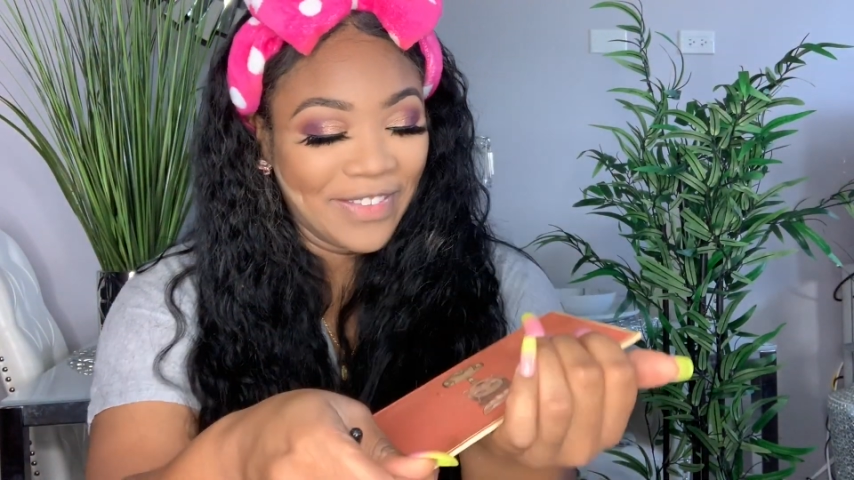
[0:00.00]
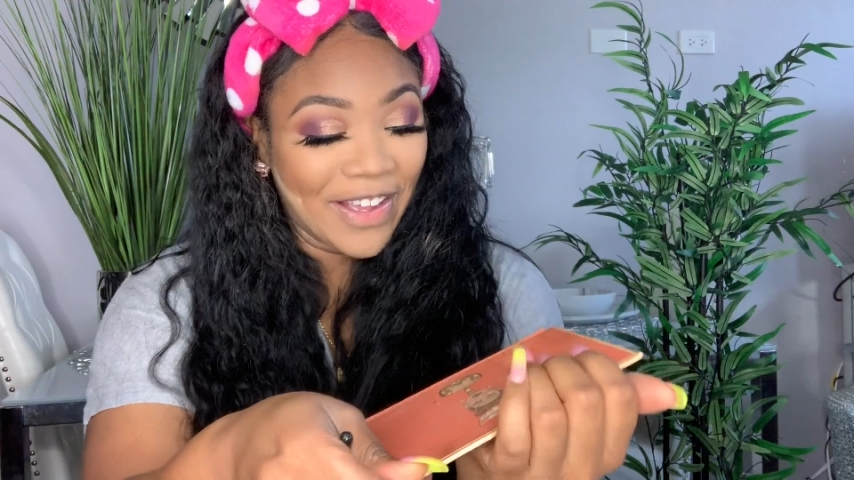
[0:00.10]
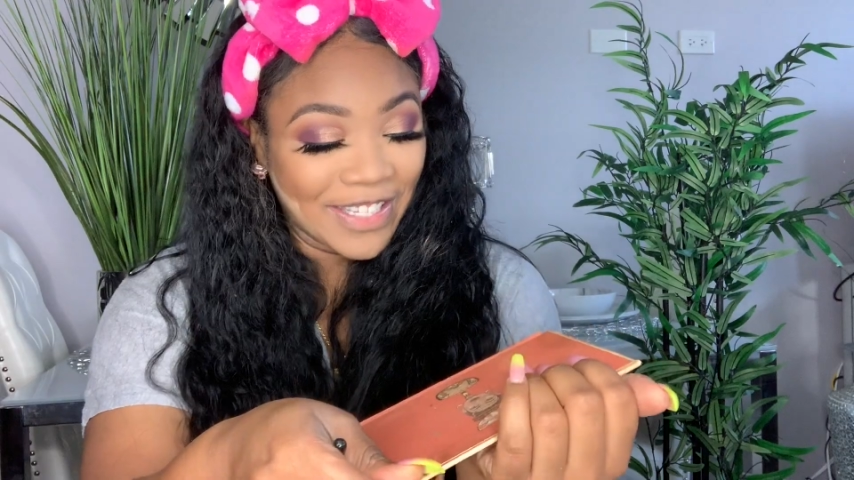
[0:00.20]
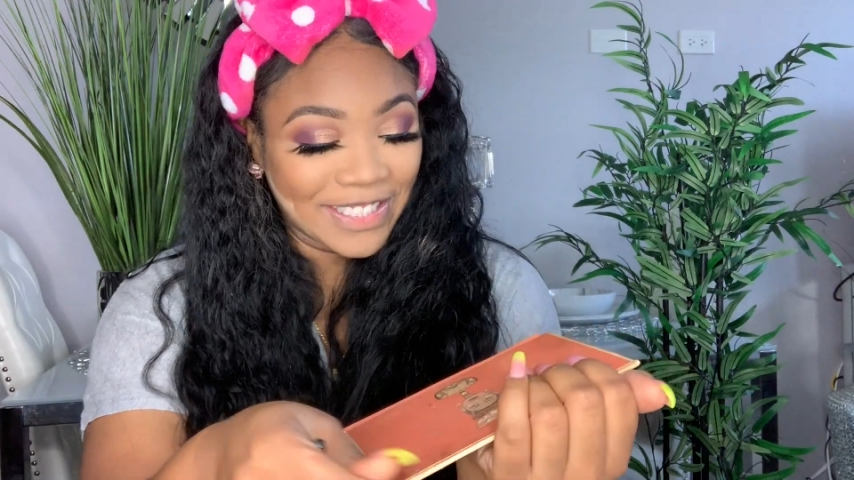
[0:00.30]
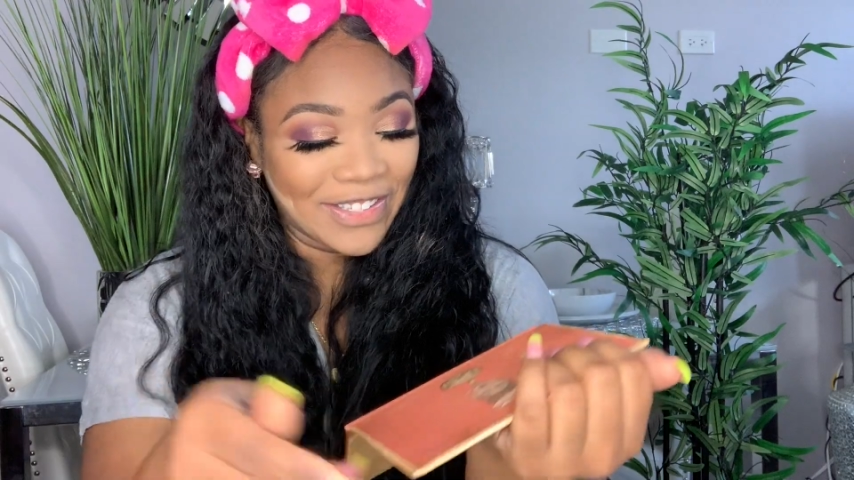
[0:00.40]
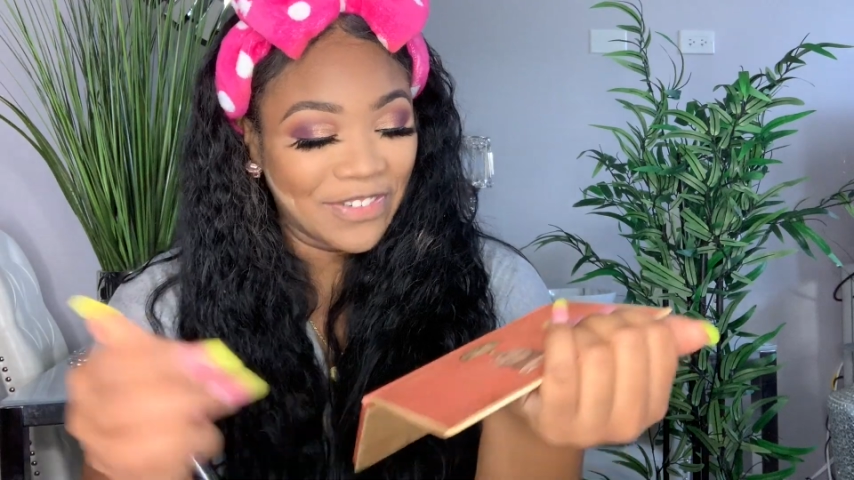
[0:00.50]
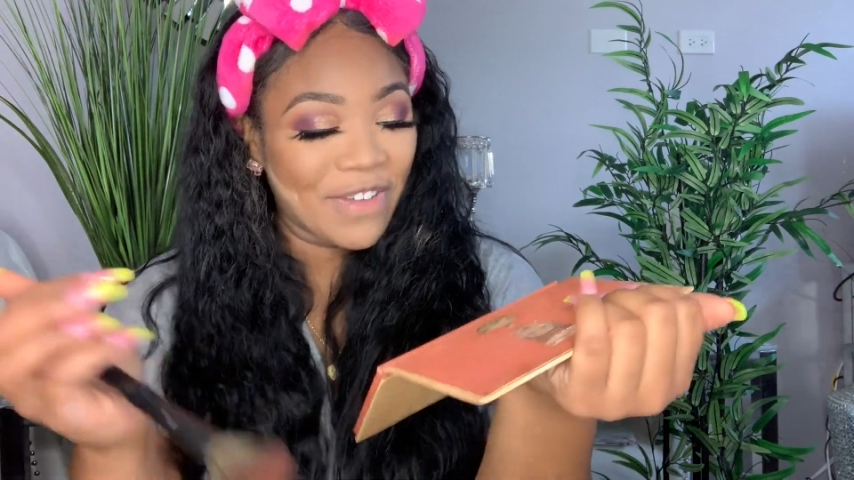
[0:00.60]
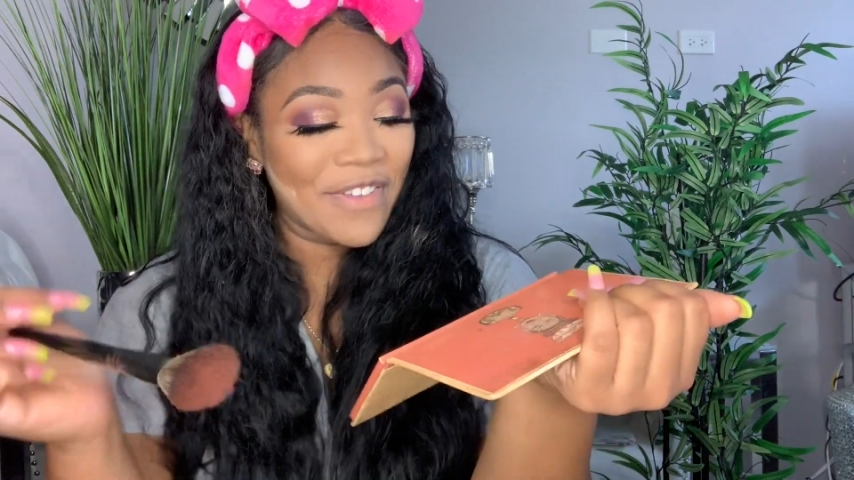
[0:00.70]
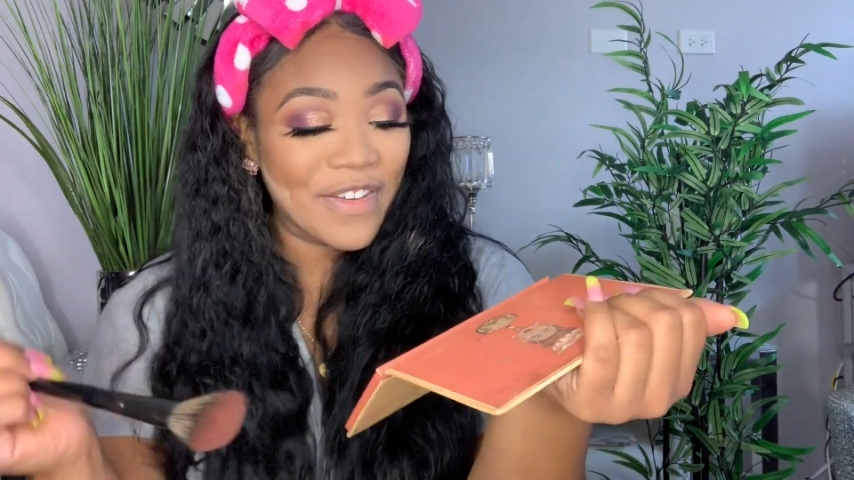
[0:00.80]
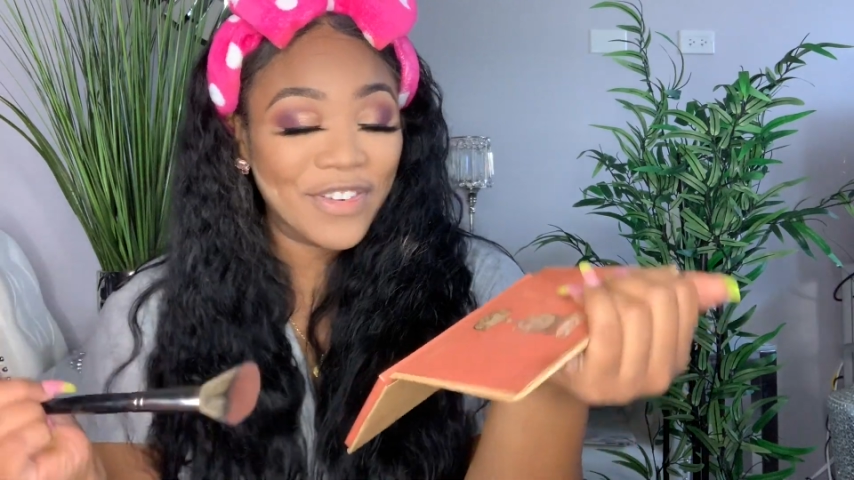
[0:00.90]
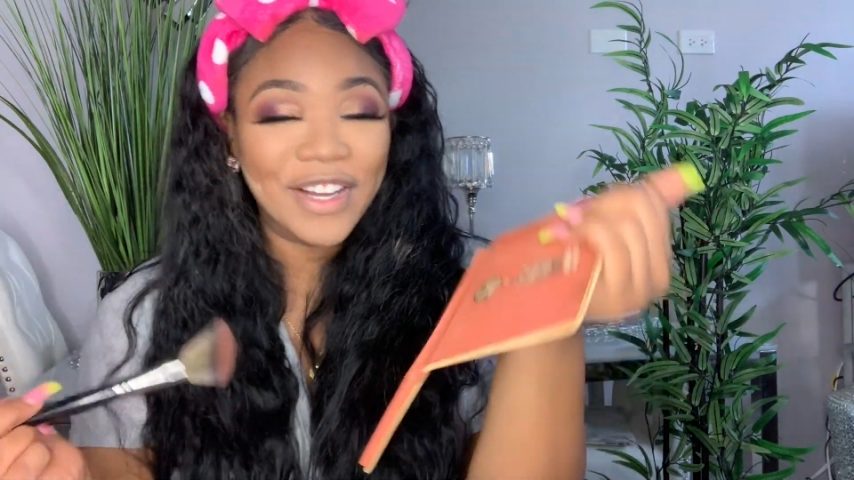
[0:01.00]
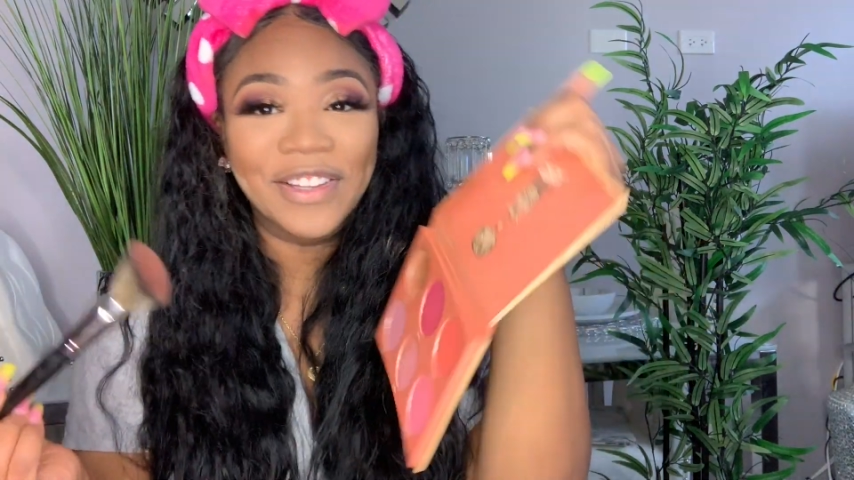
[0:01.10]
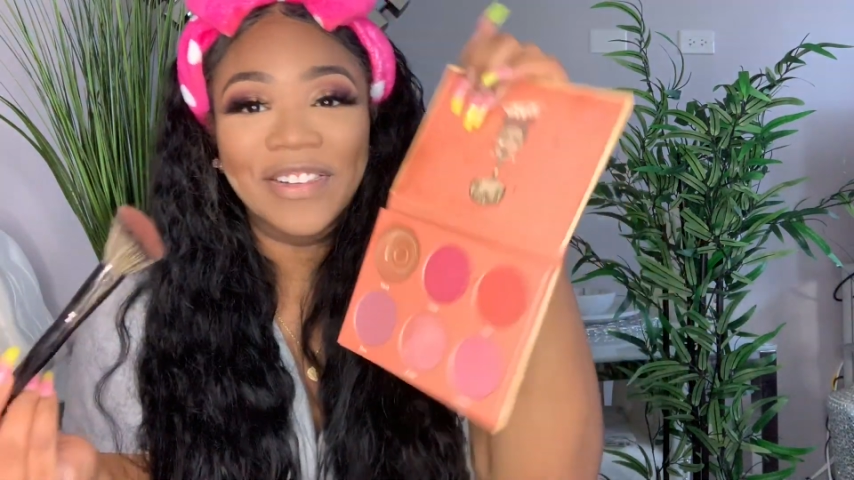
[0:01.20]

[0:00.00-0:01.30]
Also, my favorite color